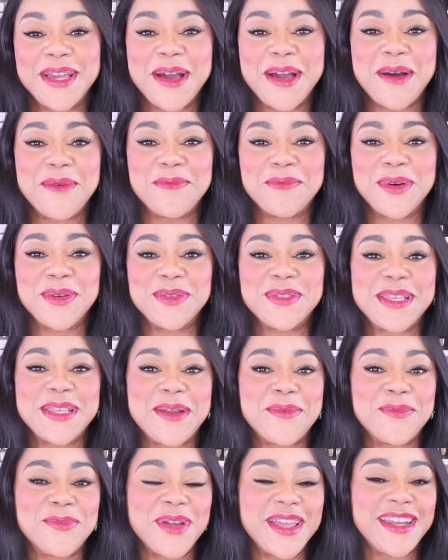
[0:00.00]
combos that
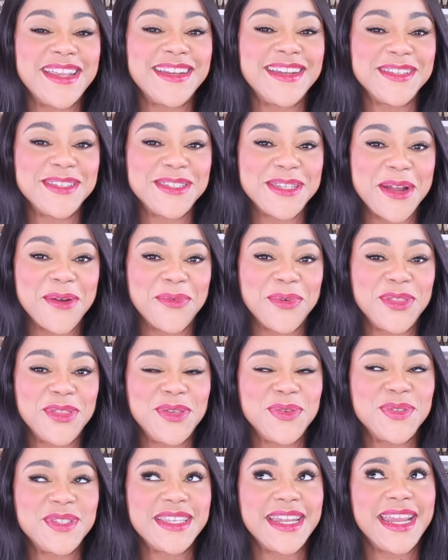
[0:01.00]
I'm ready to share with
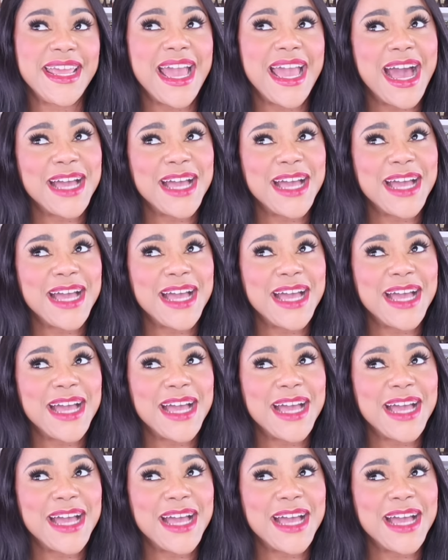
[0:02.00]
you today.